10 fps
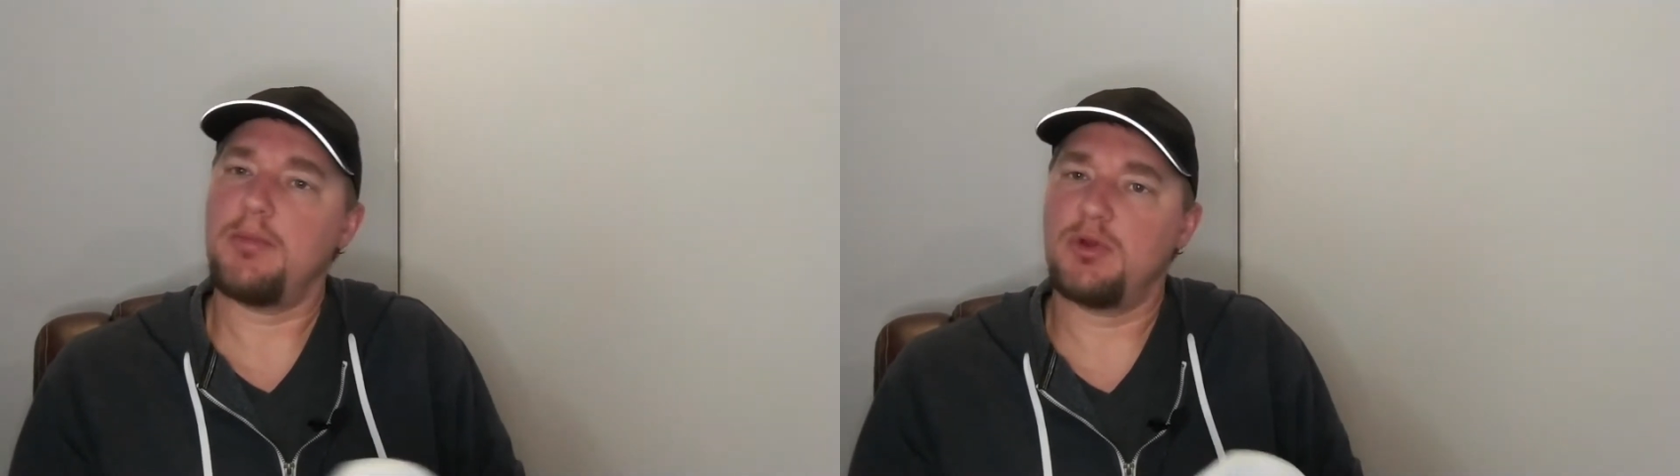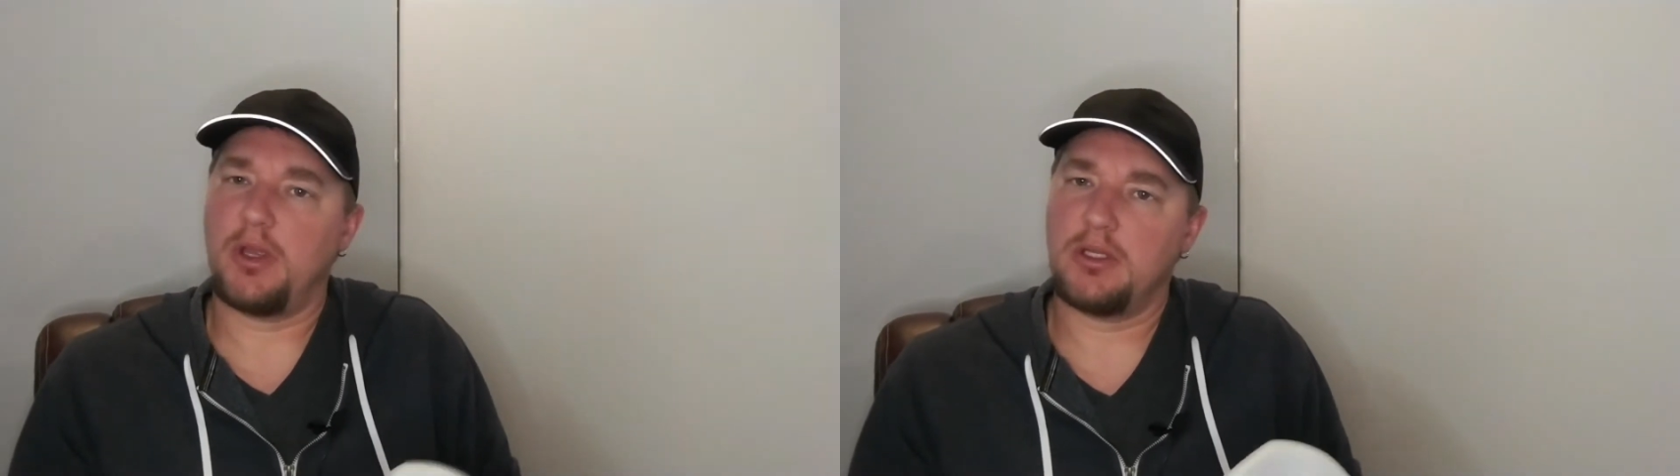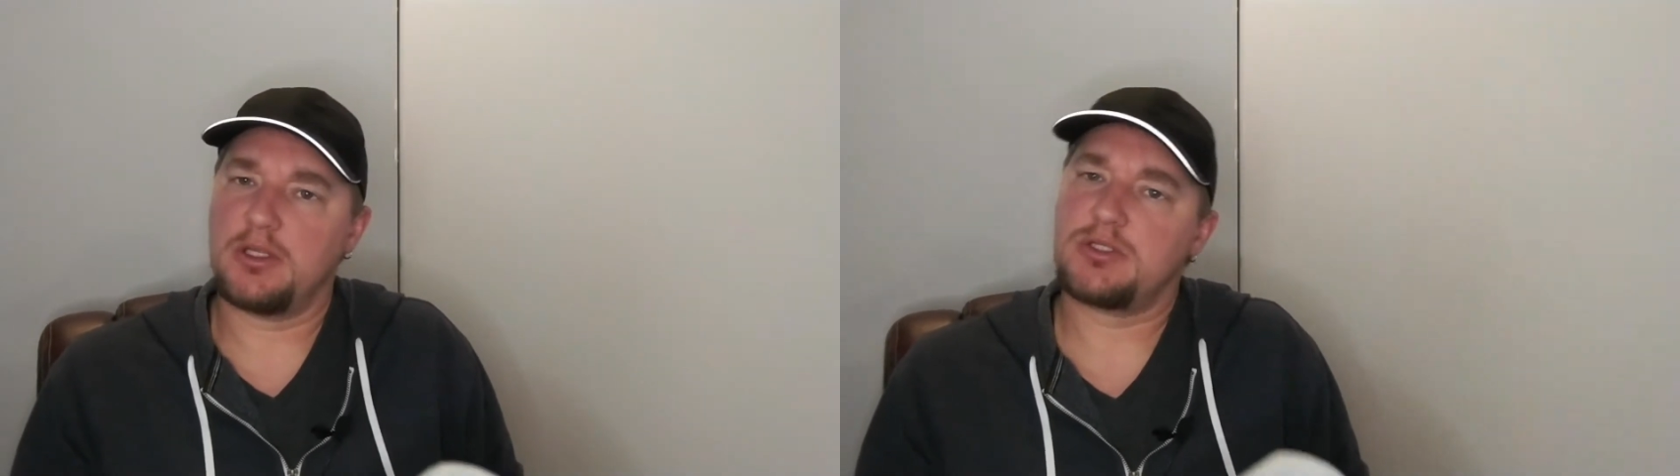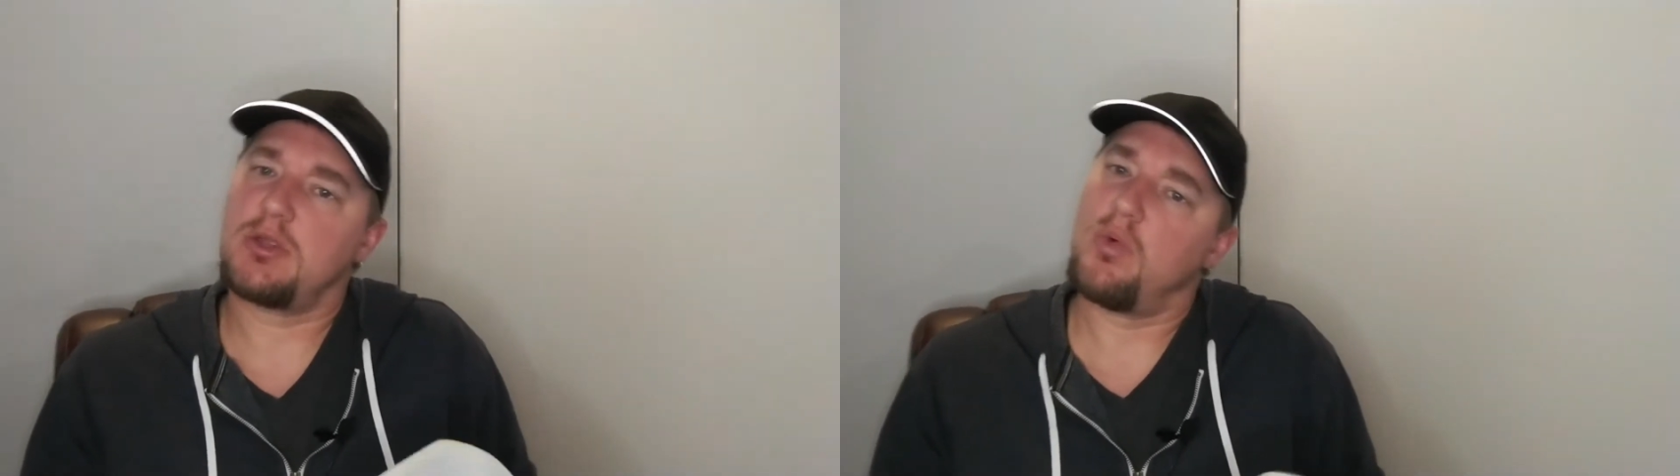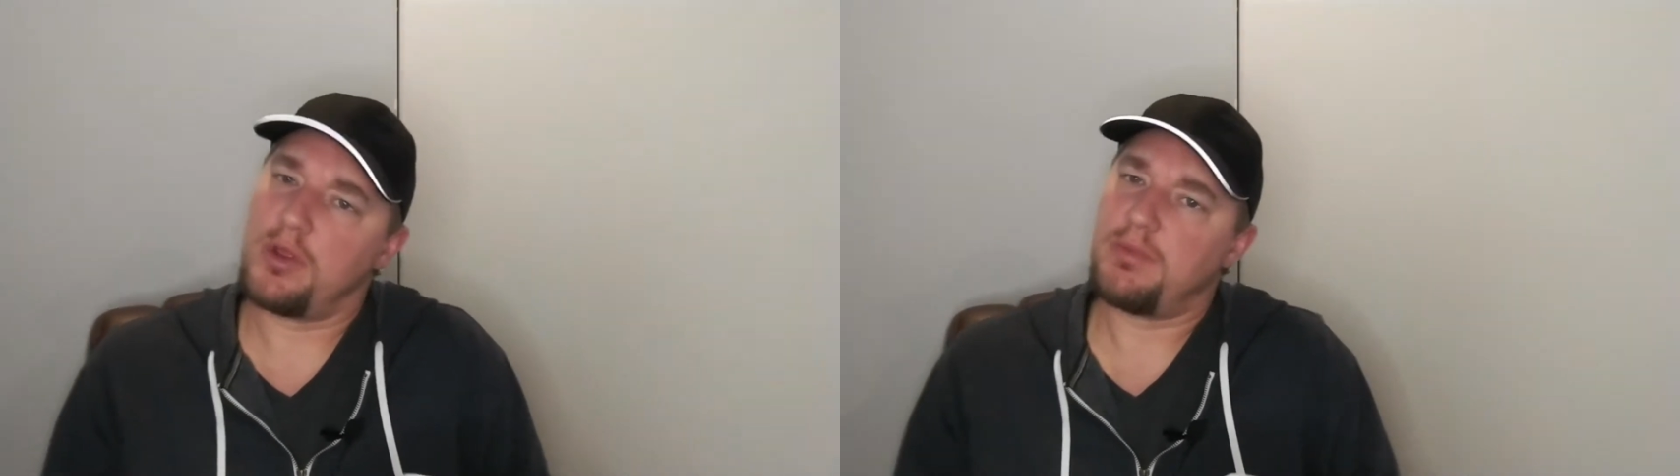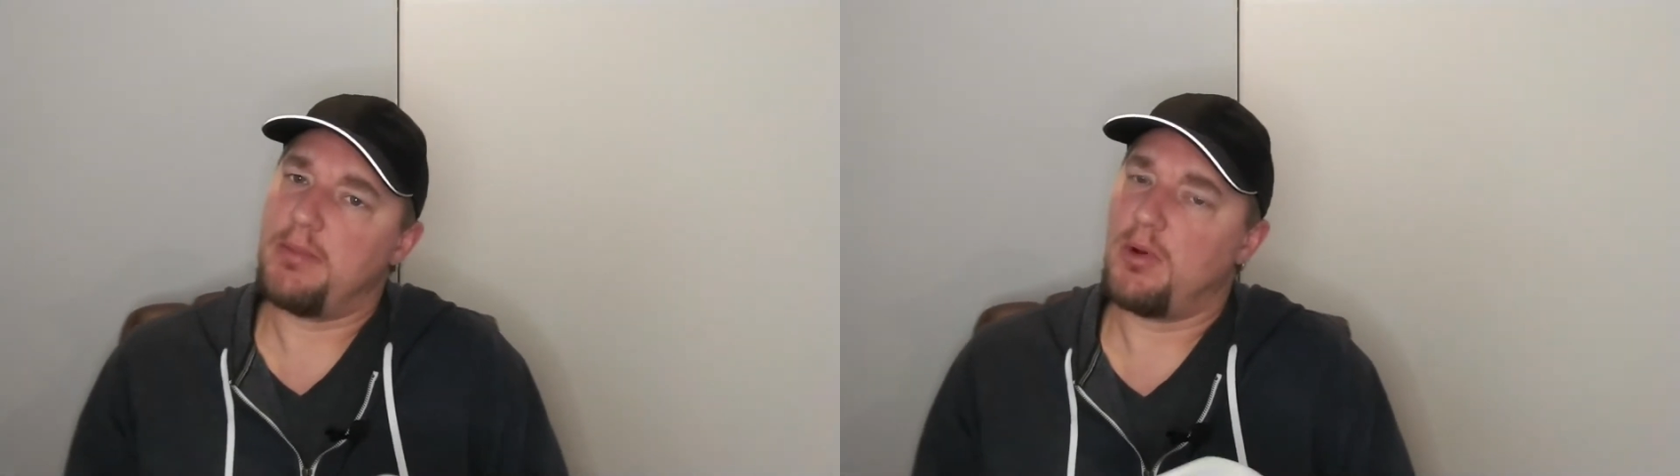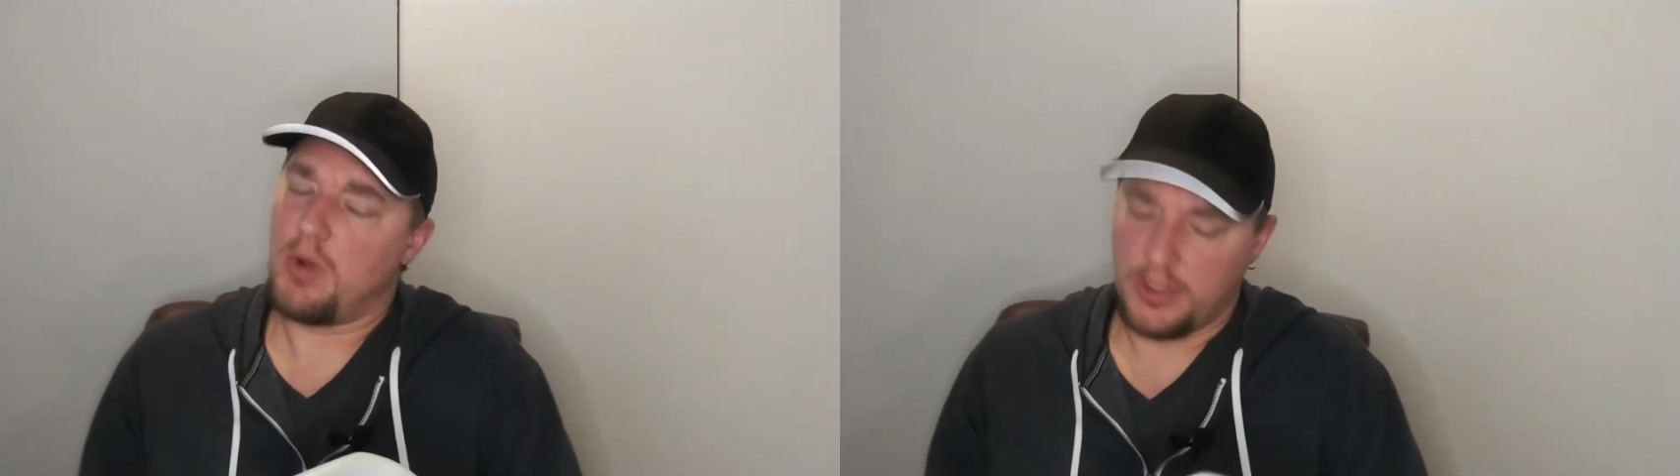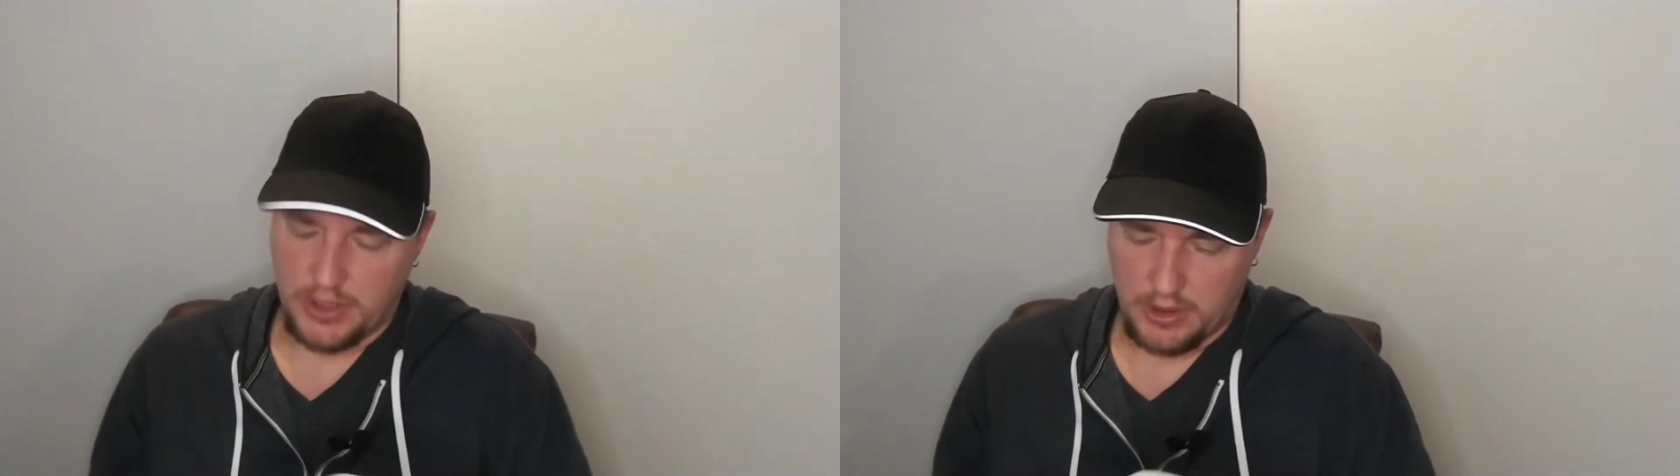doing this with people watching.